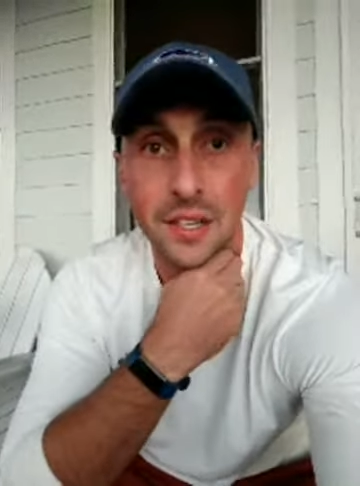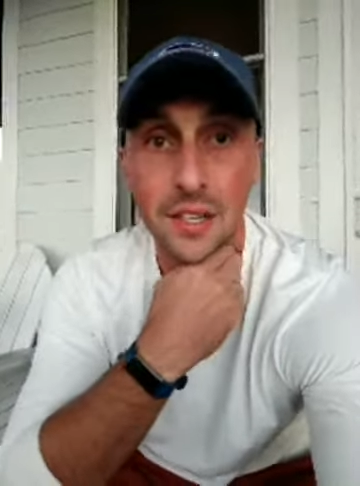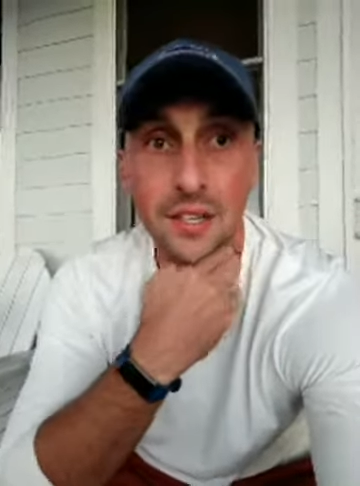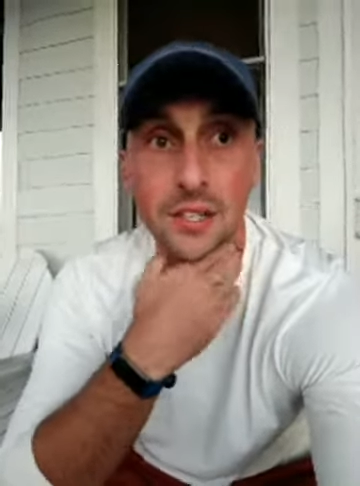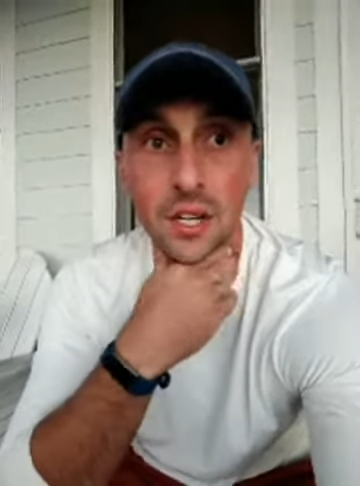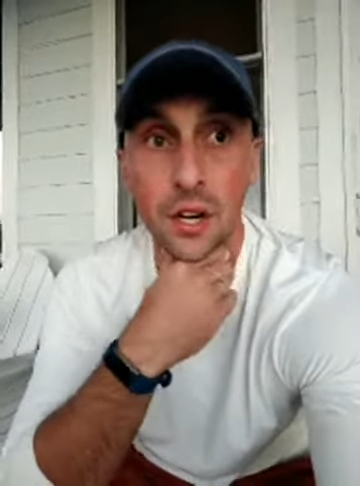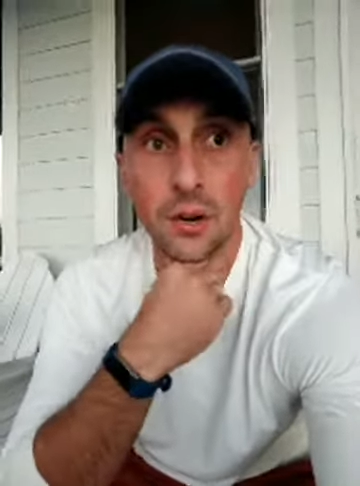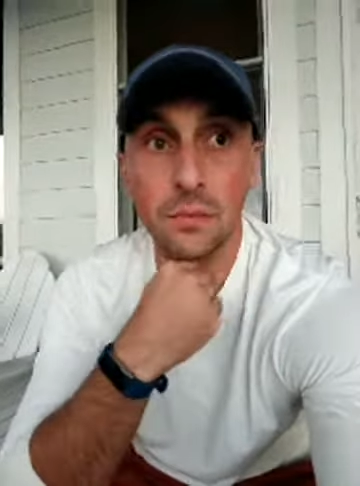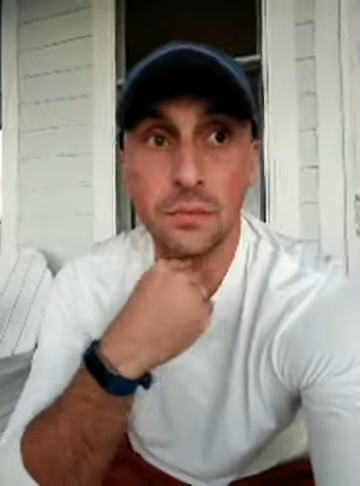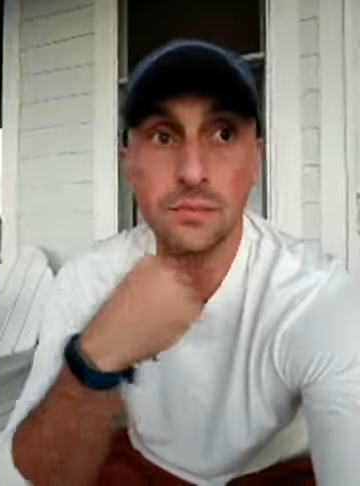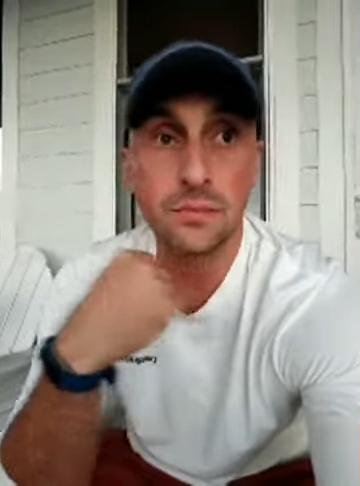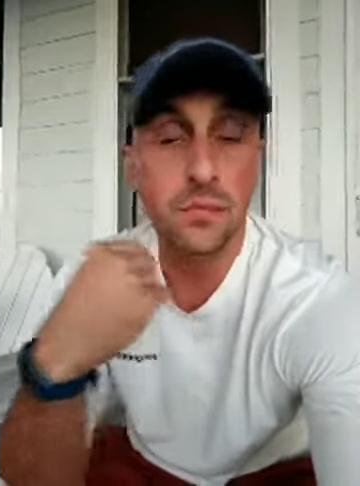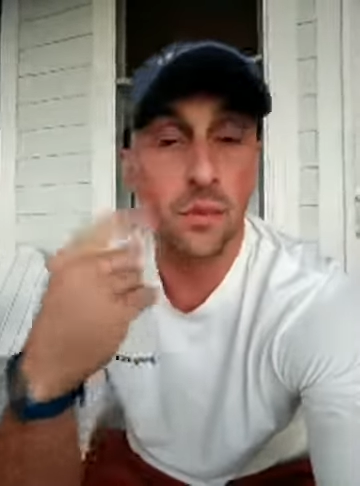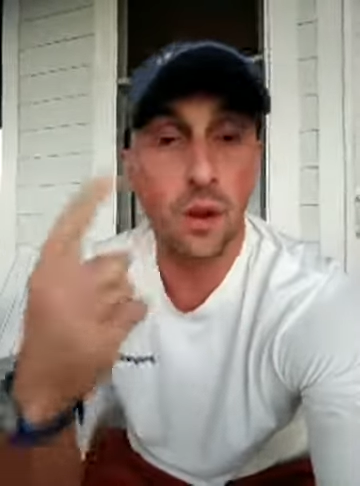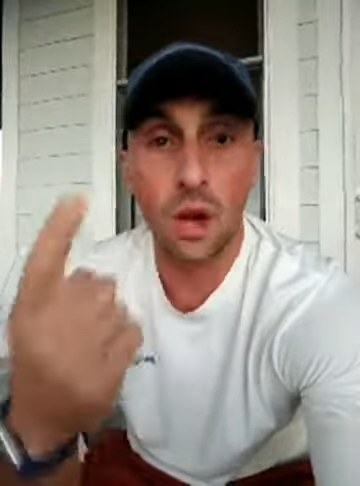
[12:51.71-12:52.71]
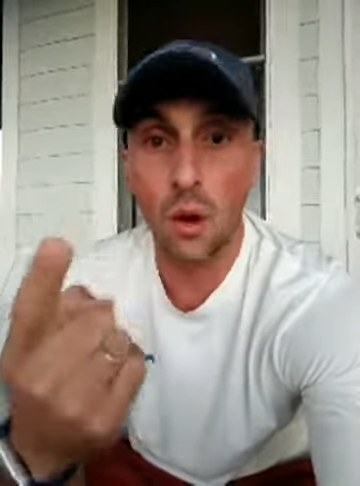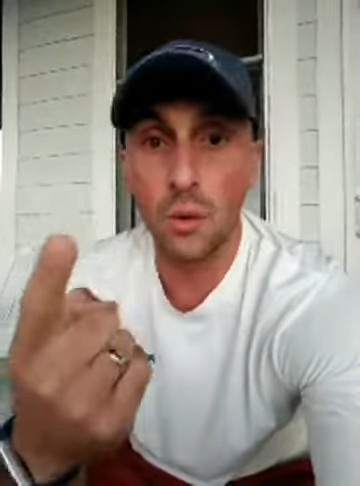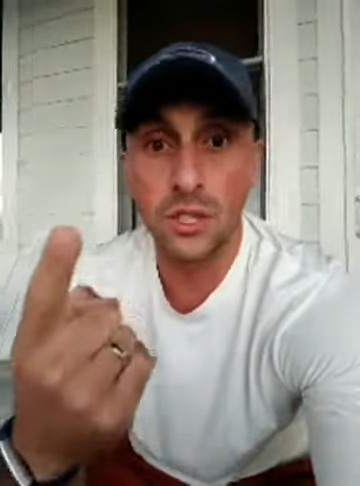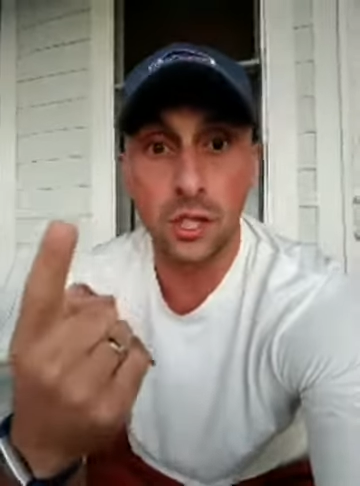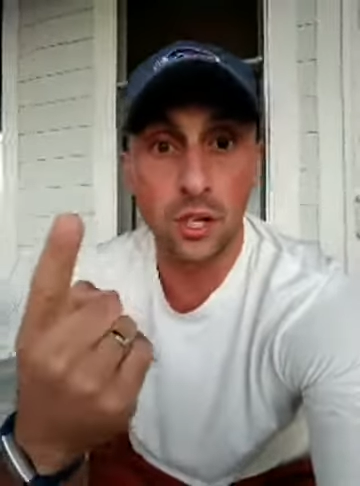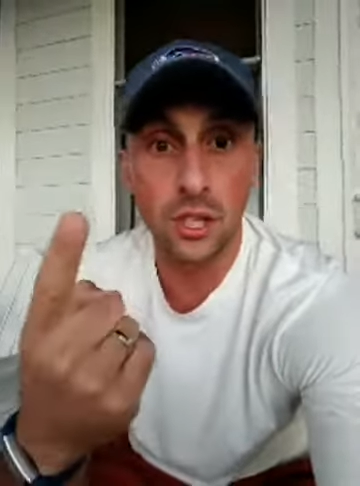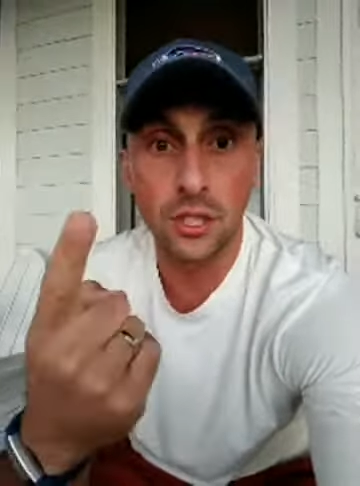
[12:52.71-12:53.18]
So, always
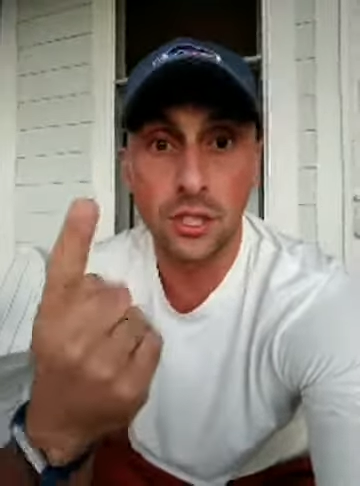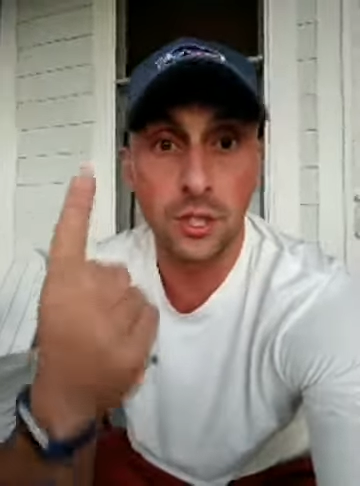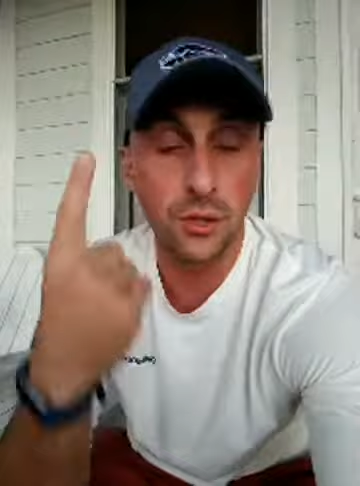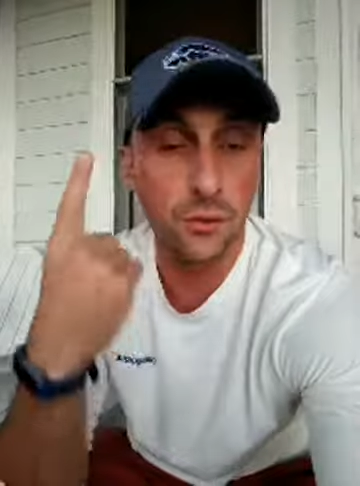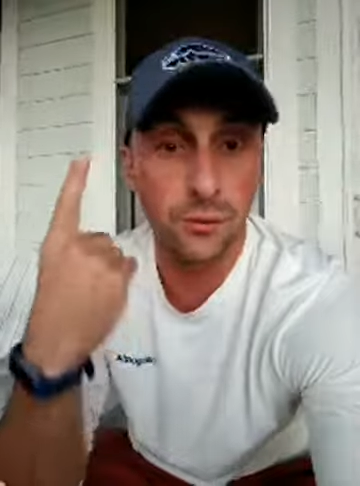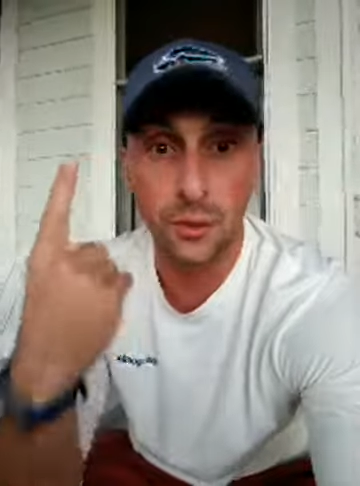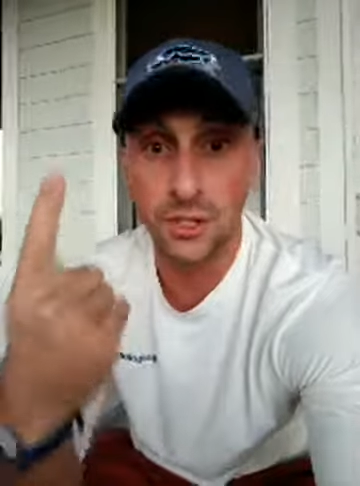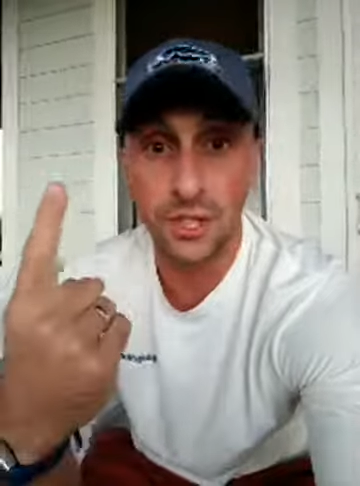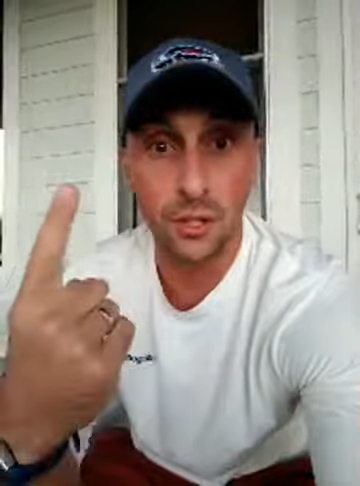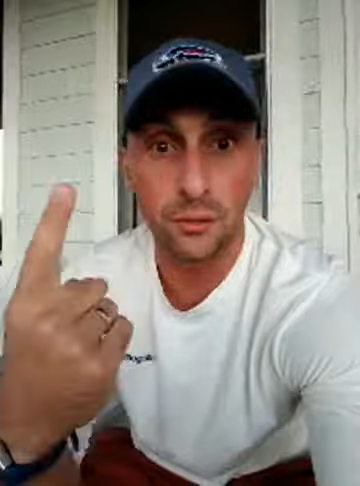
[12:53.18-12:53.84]
looking to, for deal